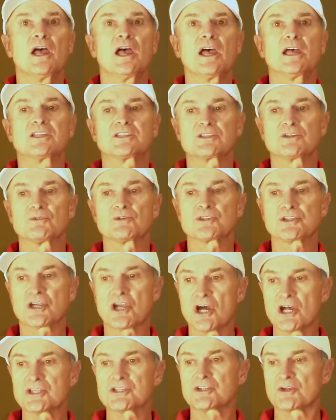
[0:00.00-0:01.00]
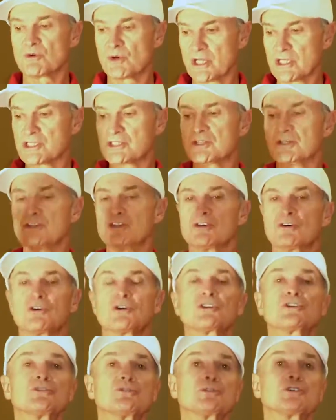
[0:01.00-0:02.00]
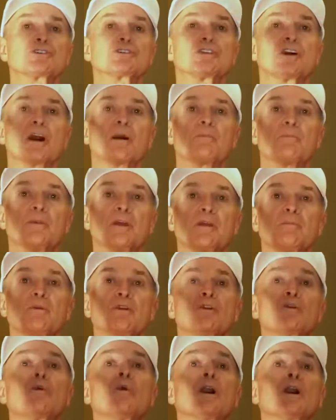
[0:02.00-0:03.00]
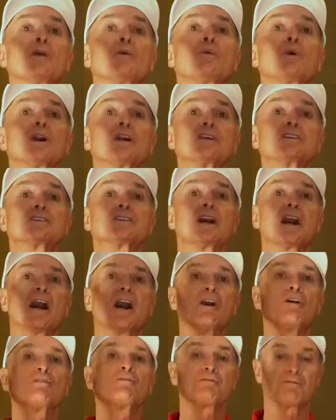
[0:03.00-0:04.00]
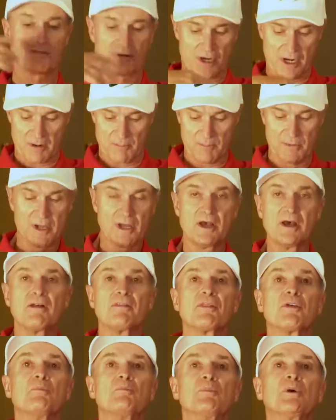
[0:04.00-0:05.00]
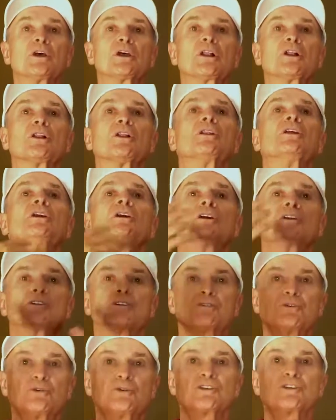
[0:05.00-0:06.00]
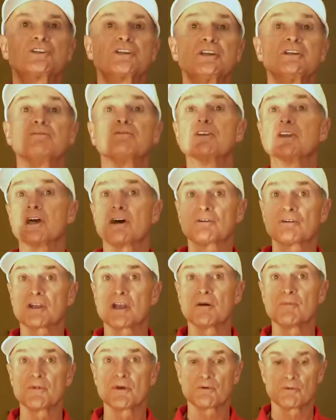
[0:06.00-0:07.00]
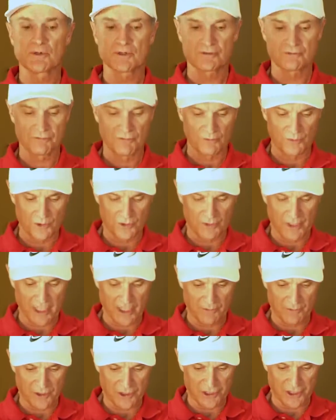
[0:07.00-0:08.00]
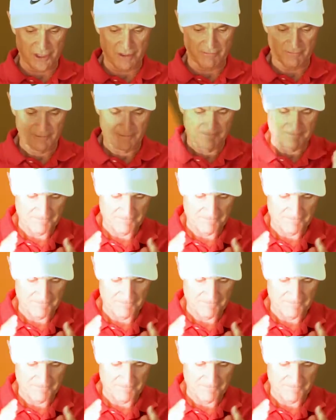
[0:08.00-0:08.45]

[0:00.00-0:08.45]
And so as a consequence, your tour stop may be quite a ways out from the middle to achieve the outcome that we're trying to achieve.